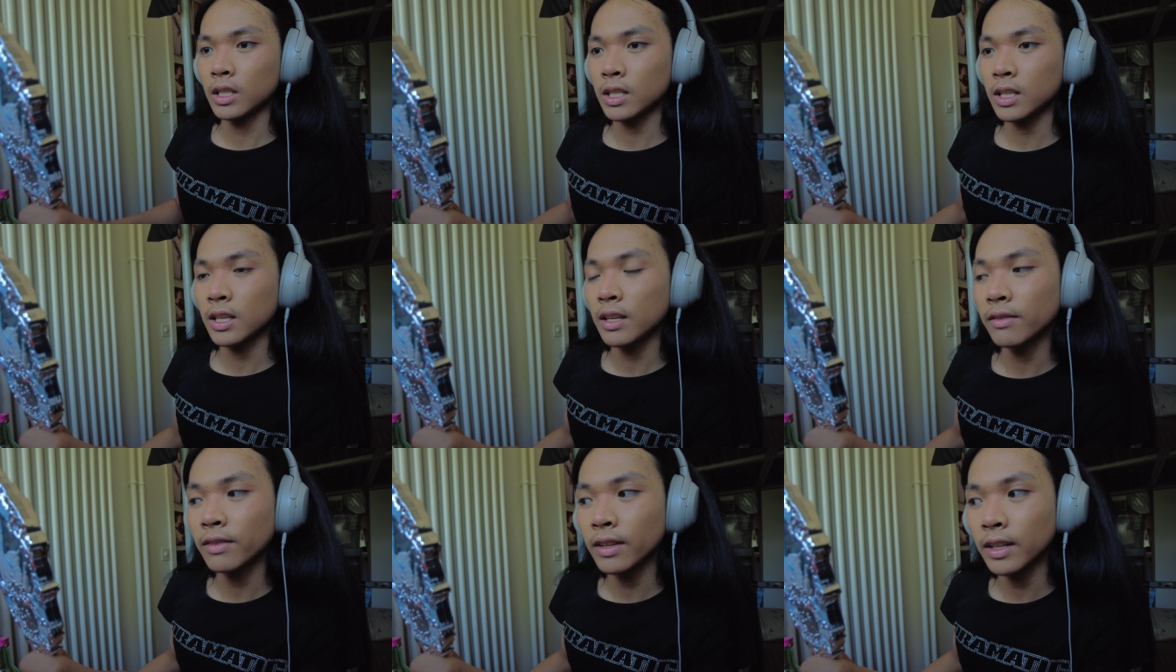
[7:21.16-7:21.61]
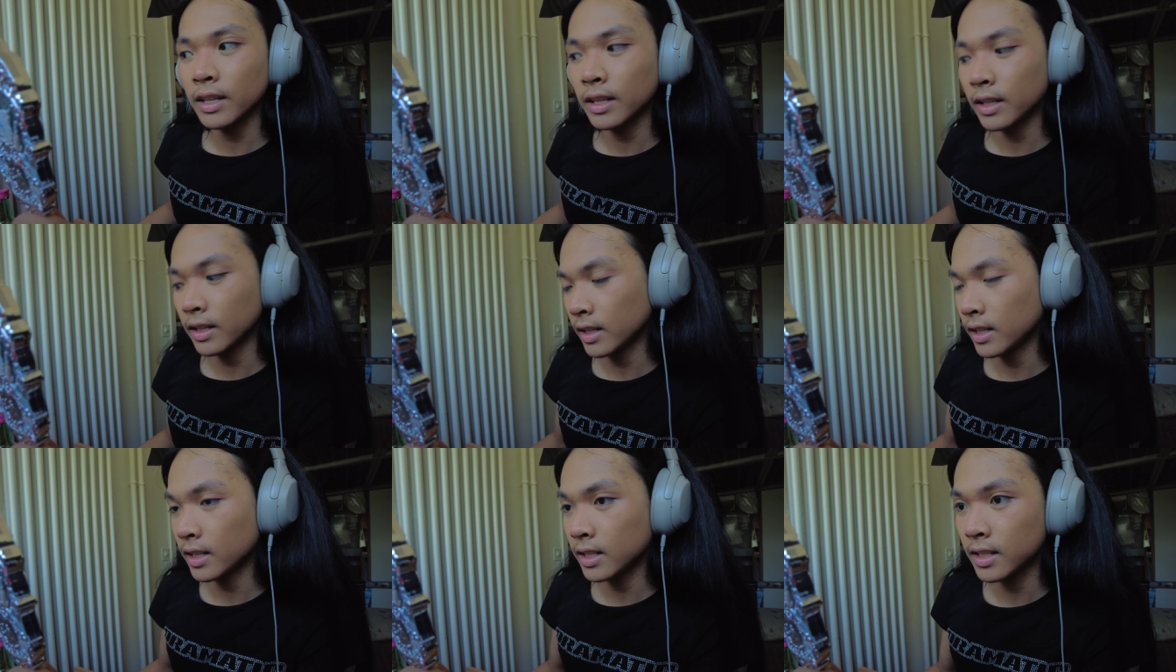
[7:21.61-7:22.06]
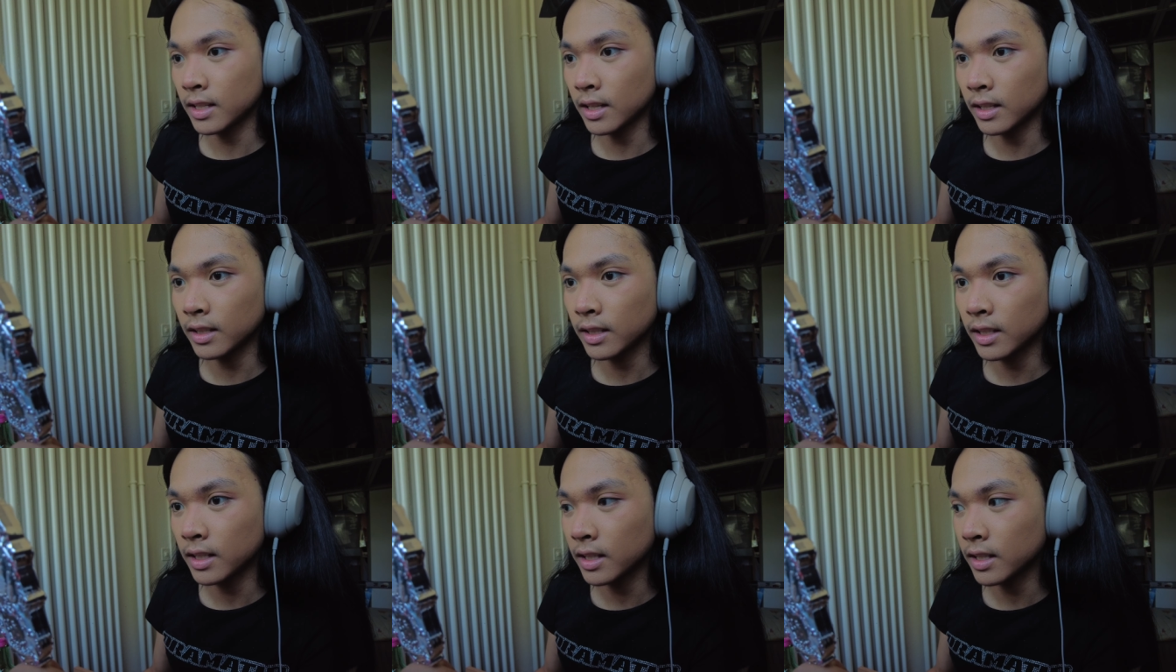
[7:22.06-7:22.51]
Giving a
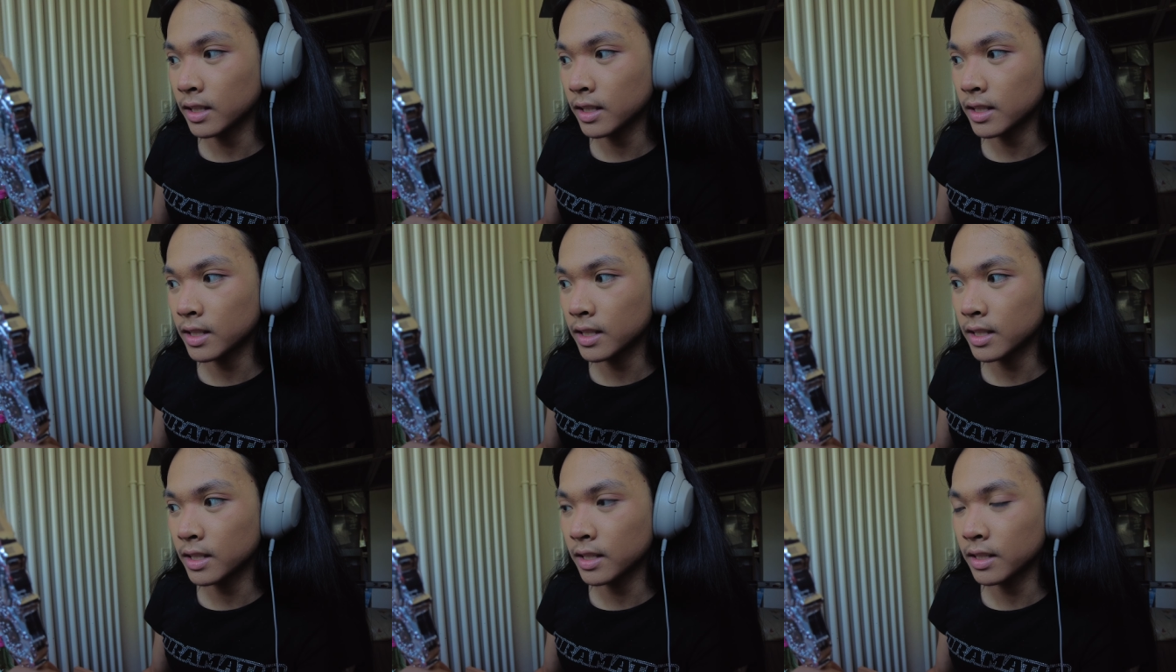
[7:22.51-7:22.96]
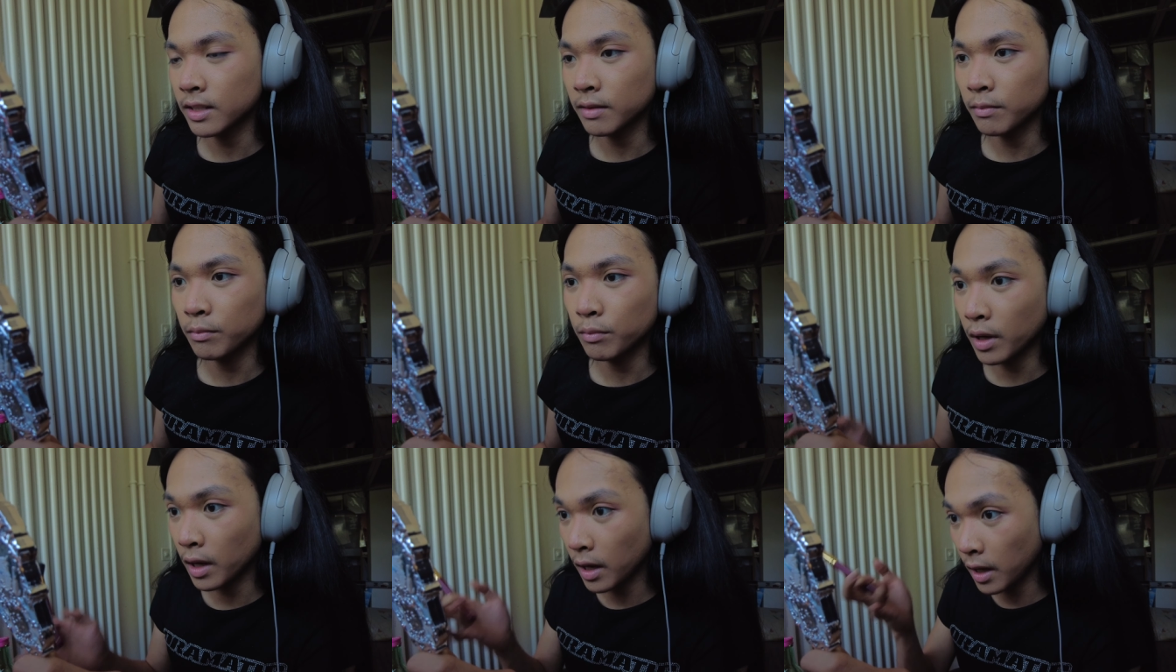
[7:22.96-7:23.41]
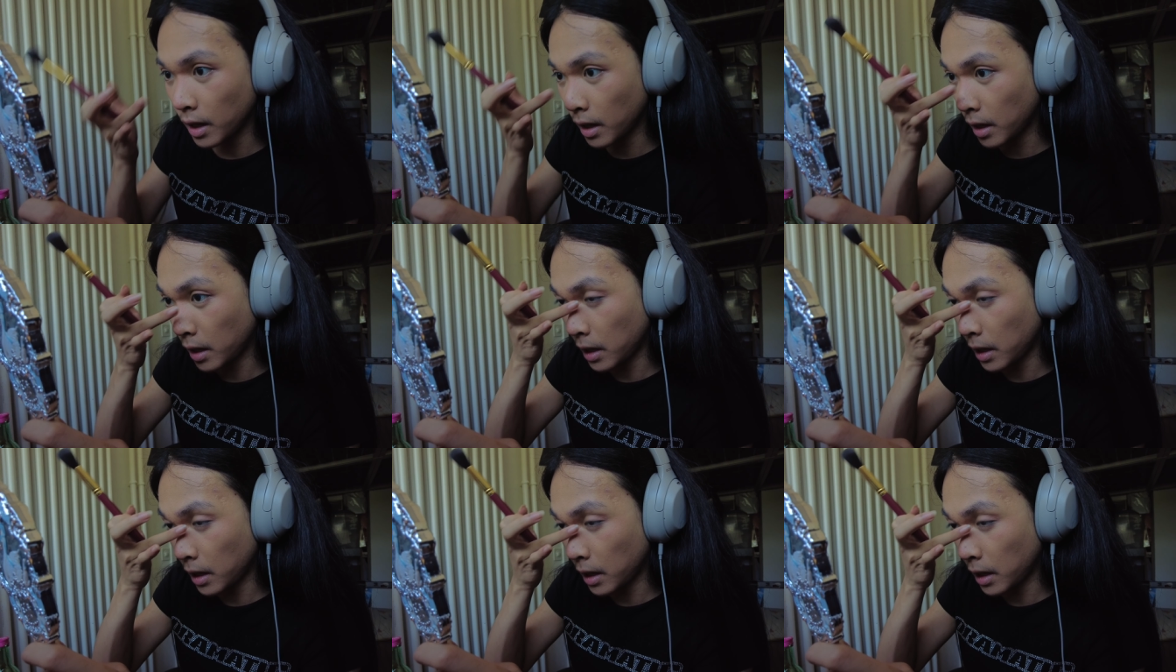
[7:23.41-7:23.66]
sun kiss, but